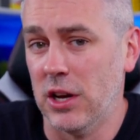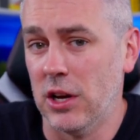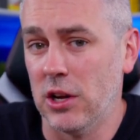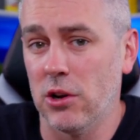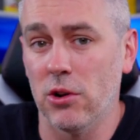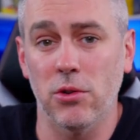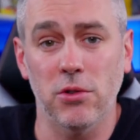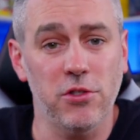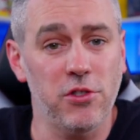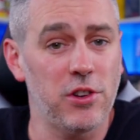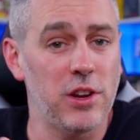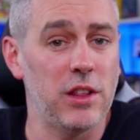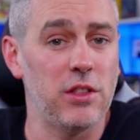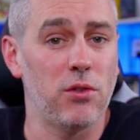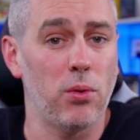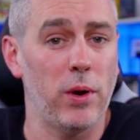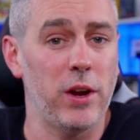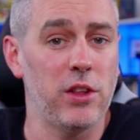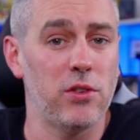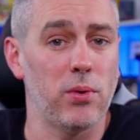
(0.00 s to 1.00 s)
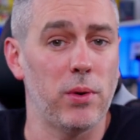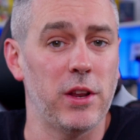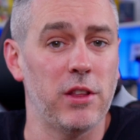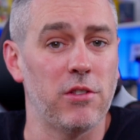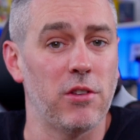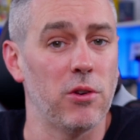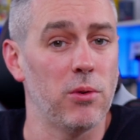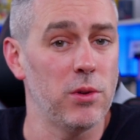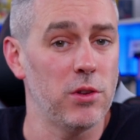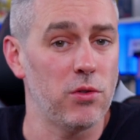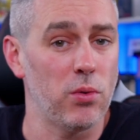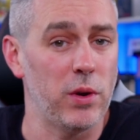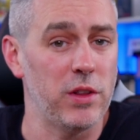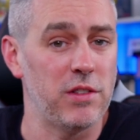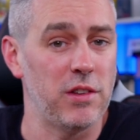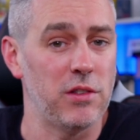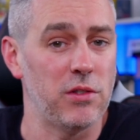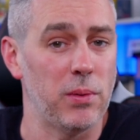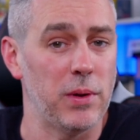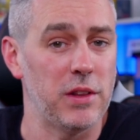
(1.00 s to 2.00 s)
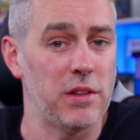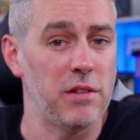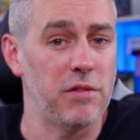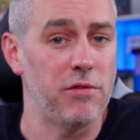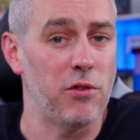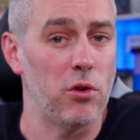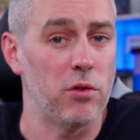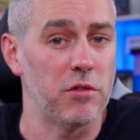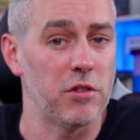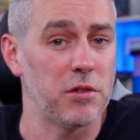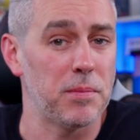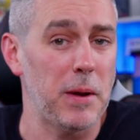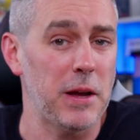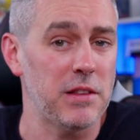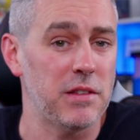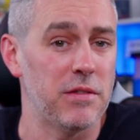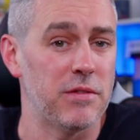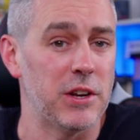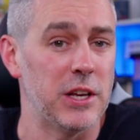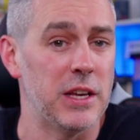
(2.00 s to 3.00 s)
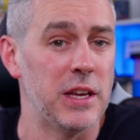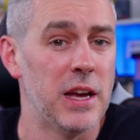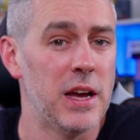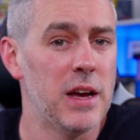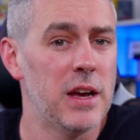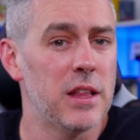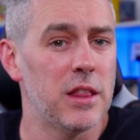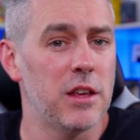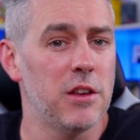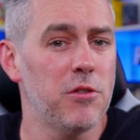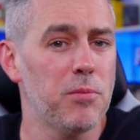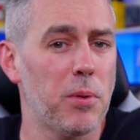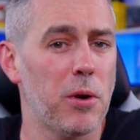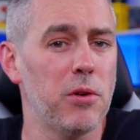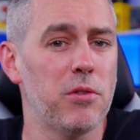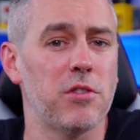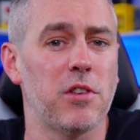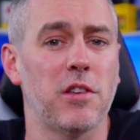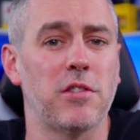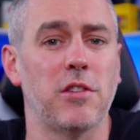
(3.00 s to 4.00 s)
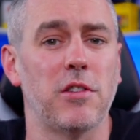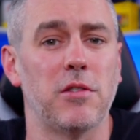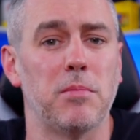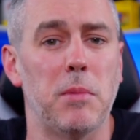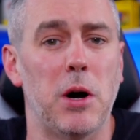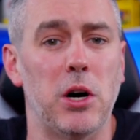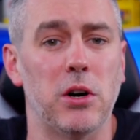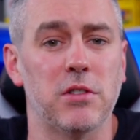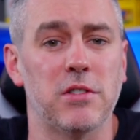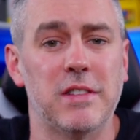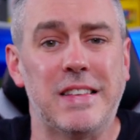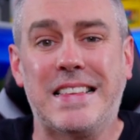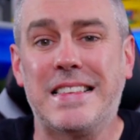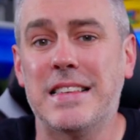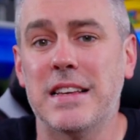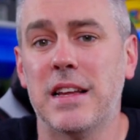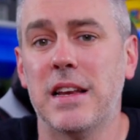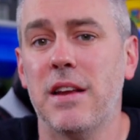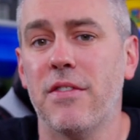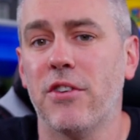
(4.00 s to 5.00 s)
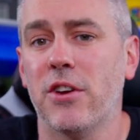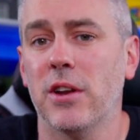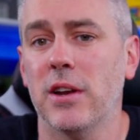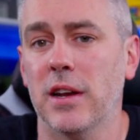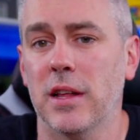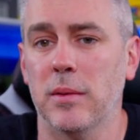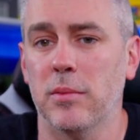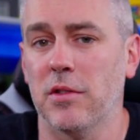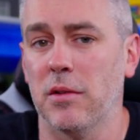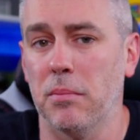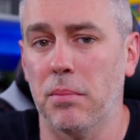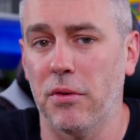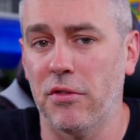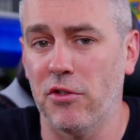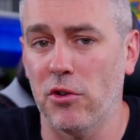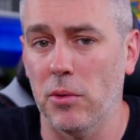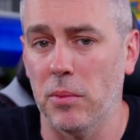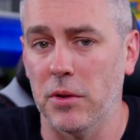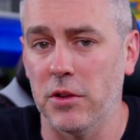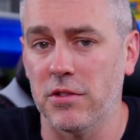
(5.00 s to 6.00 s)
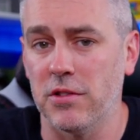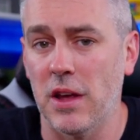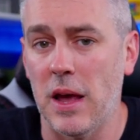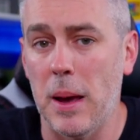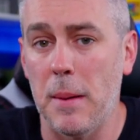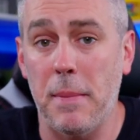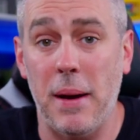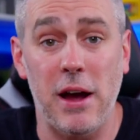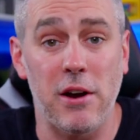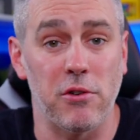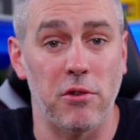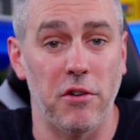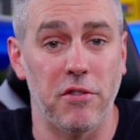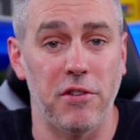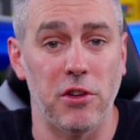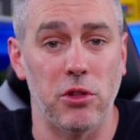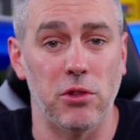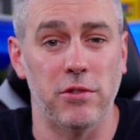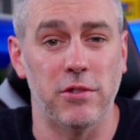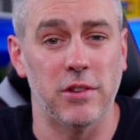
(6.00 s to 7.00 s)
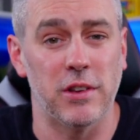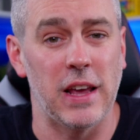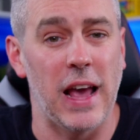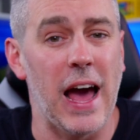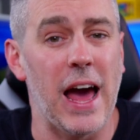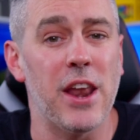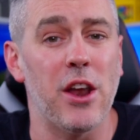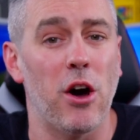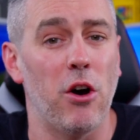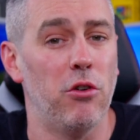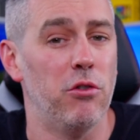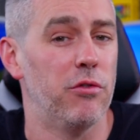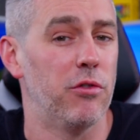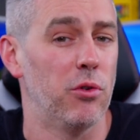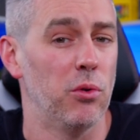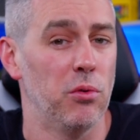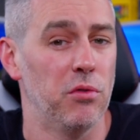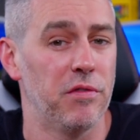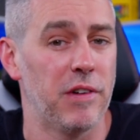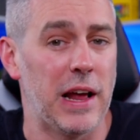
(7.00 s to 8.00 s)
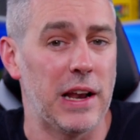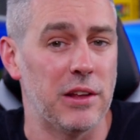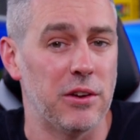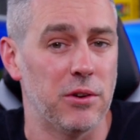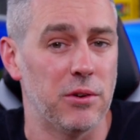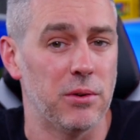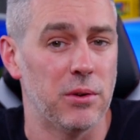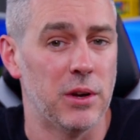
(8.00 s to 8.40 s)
Launched in 2022 and 2024 respectively, these processors marked significant leaps in performance, power efficiency, and overall value.